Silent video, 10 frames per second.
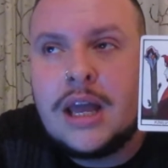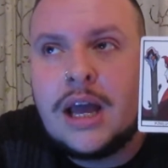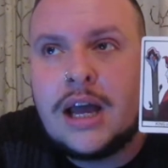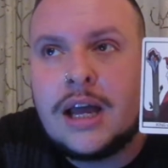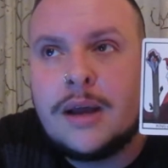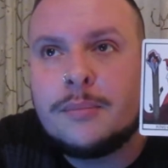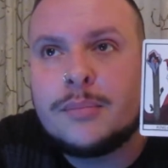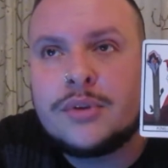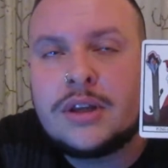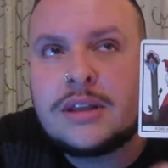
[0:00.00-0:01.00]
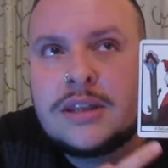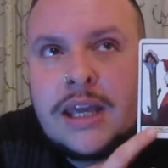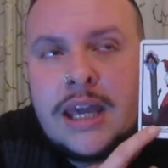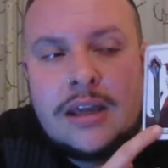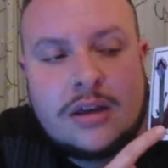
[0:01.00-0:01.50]
But the
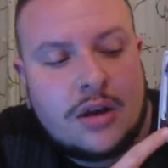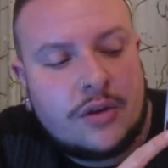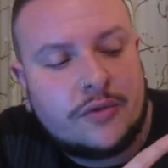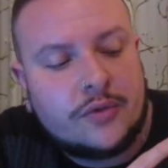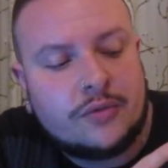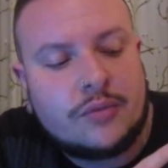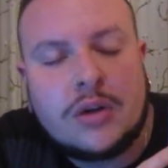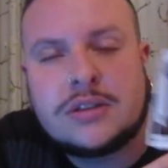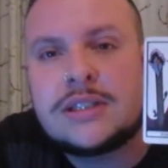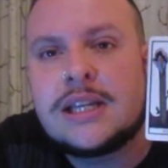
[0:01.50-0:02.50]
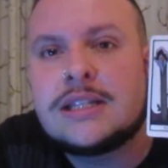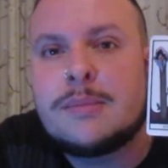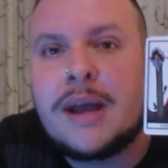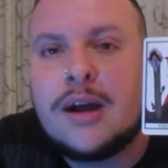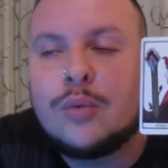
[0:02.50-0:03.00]
King of Rods is
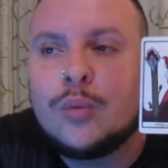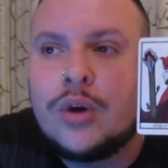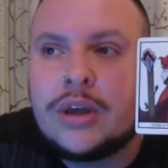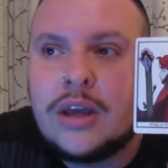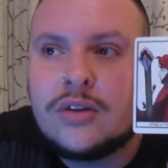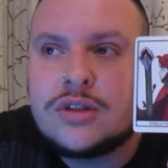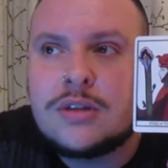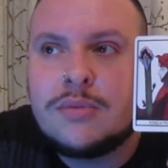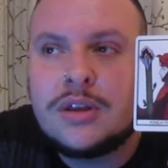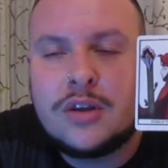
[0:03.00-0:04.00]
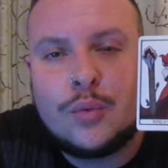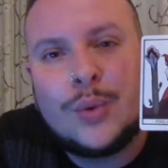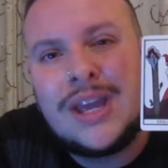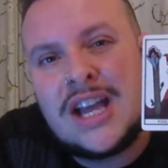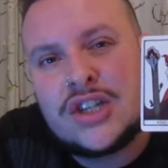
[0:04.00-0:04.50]
about working on something that
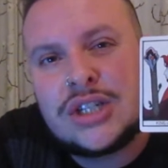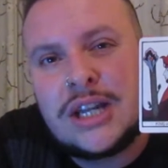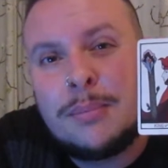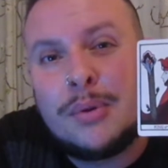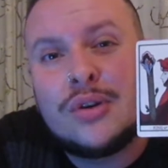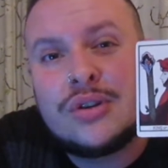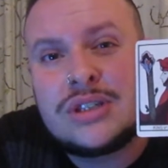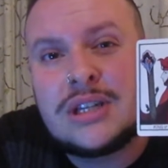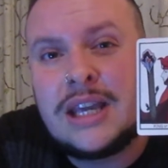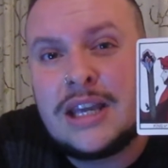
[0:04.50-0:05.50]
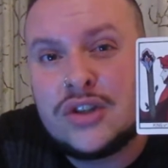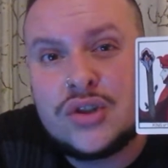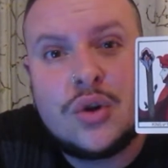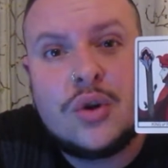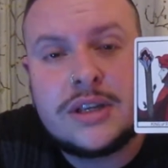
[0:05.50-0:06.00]
we actually personally
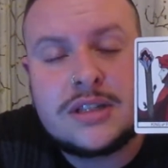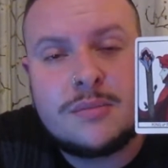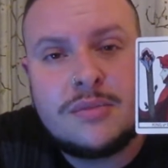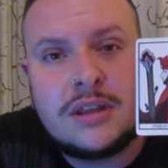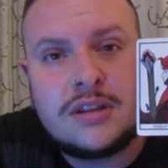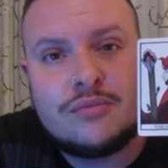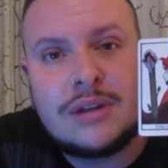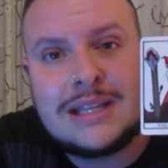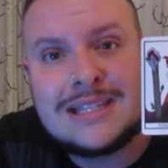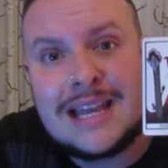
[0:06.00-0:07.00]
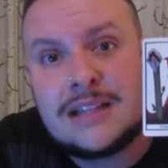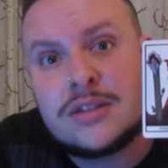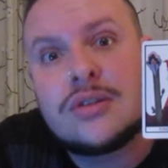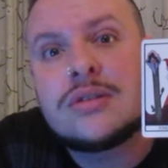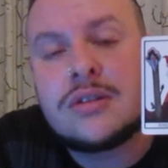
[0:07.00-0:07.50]
enjoy, something that really
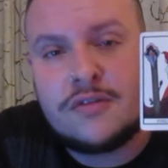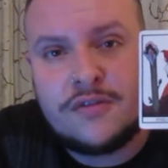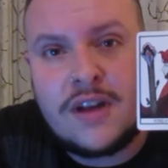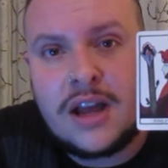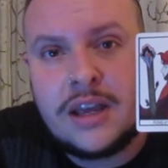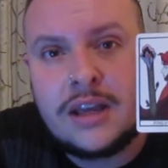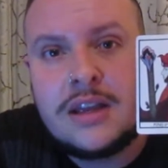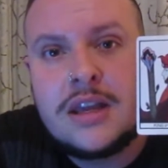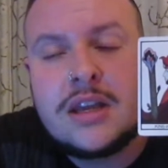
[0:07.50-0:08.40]
sets us on fire.